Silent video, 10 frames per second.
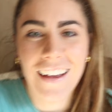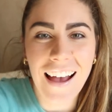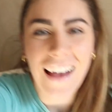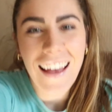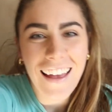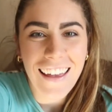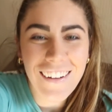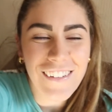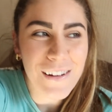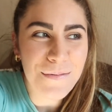Hi,
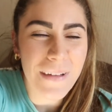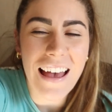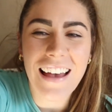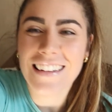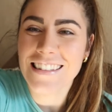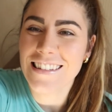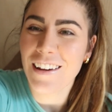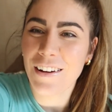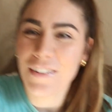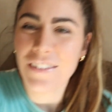welcome back.
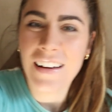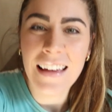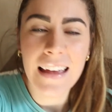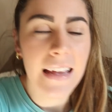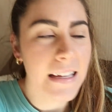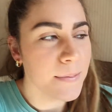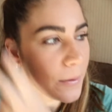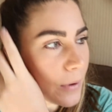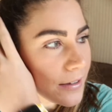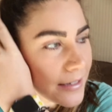So it's been a
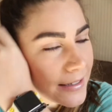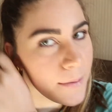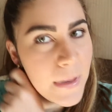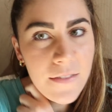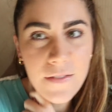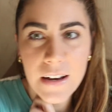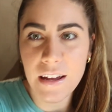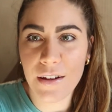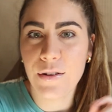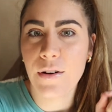while since I made a
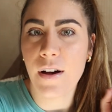video.